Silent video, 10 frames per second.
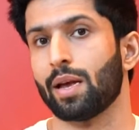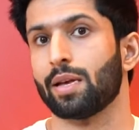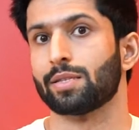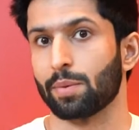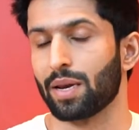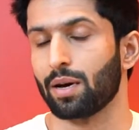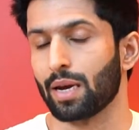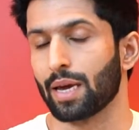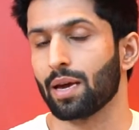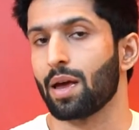
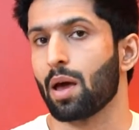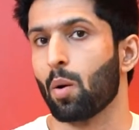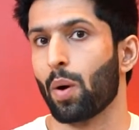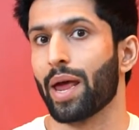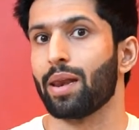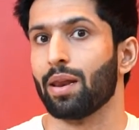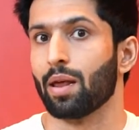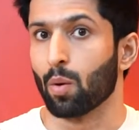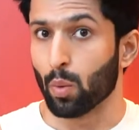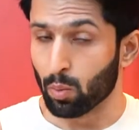Similarly,
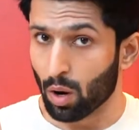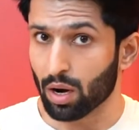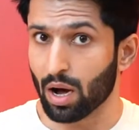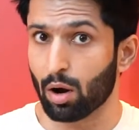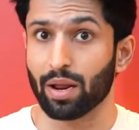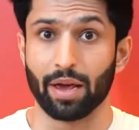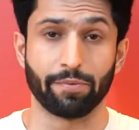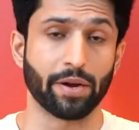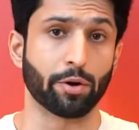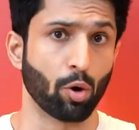when we work out, if
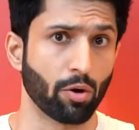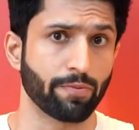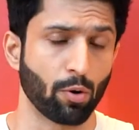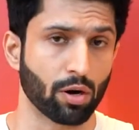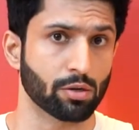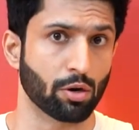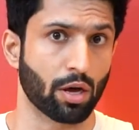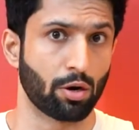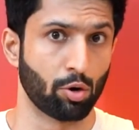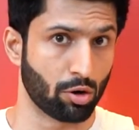we don't focus on
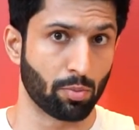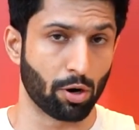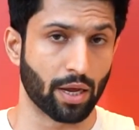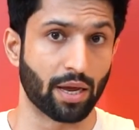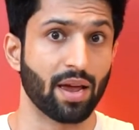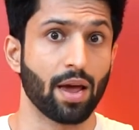our lower body,